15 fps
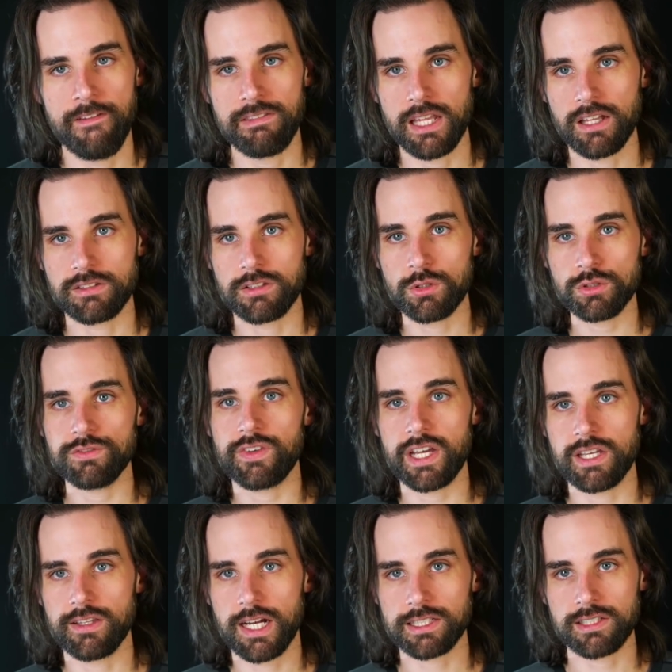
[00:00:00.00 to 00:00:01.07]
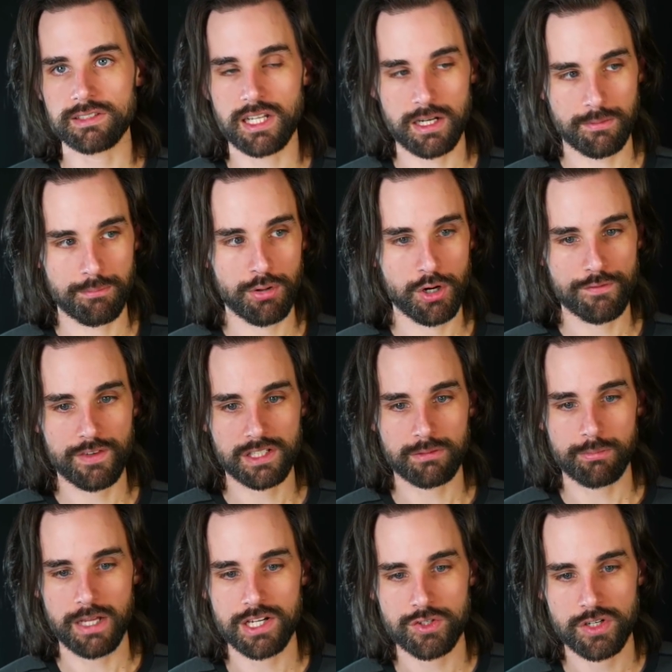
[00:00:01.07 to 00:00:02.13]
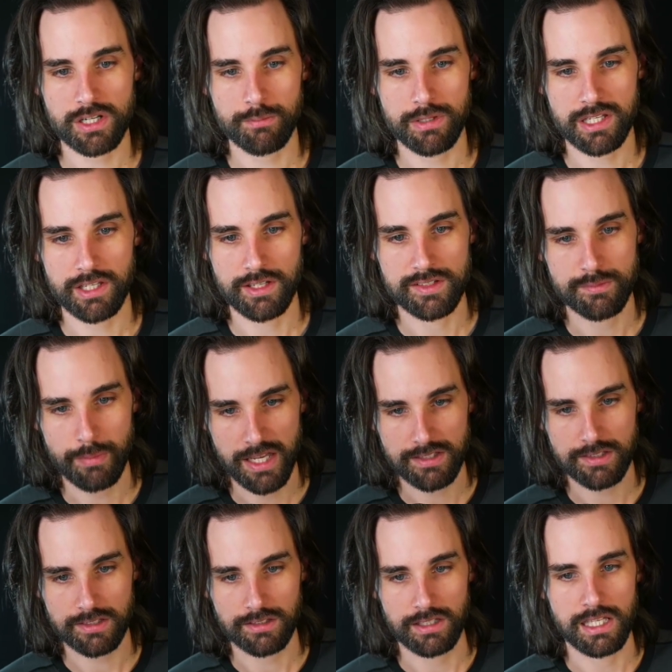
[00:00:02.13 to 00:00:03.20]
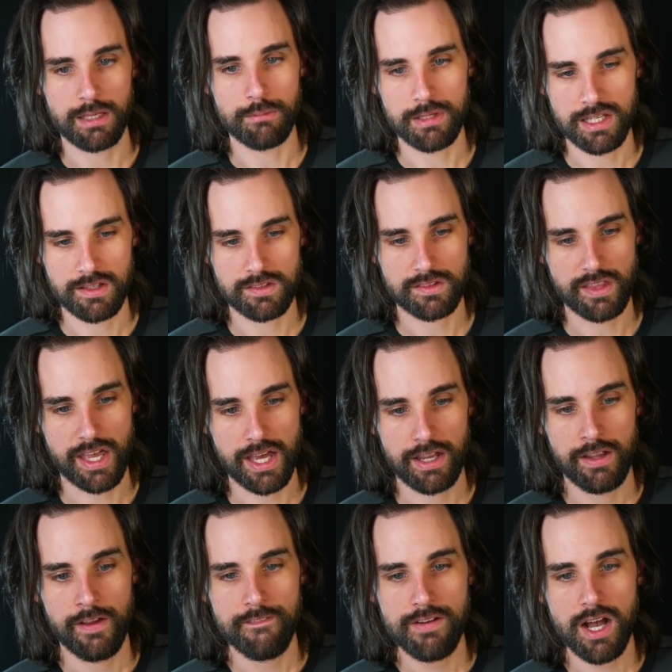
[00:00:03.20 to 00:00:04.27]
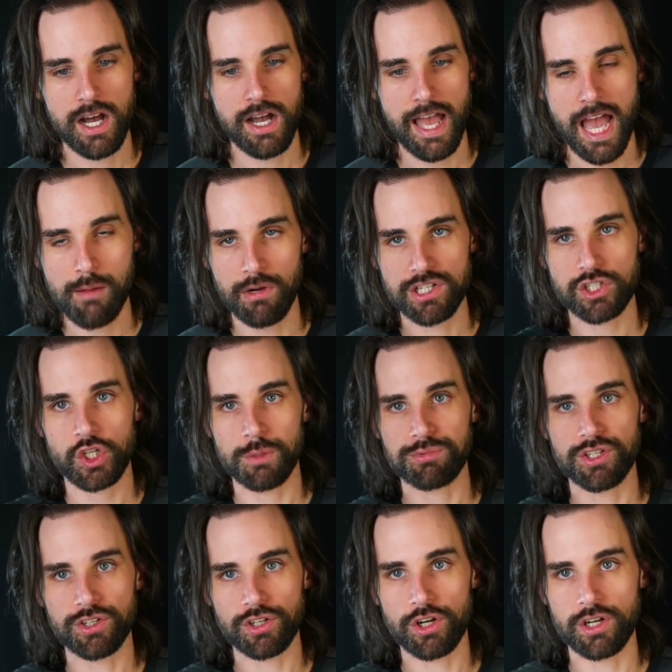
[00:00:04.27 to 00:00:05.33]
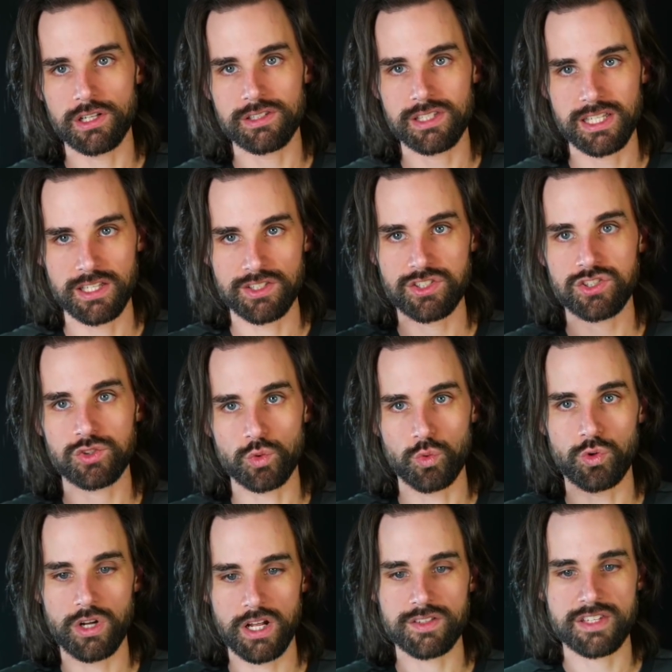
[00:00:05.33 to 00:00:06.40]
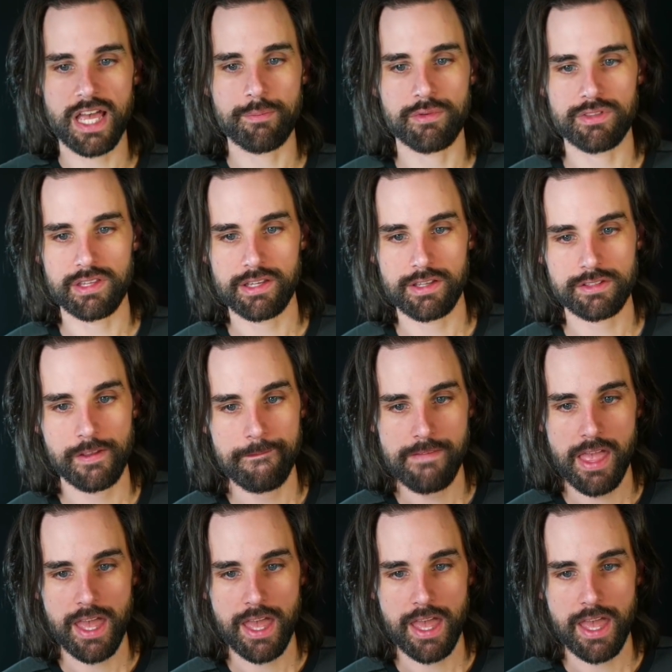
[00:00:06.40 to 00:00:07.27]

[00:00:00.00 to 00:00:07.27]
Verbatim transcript: Now, total value locked is not a perfect metric because basically it means that Uh, how much cryptocurrency is stored on top of these.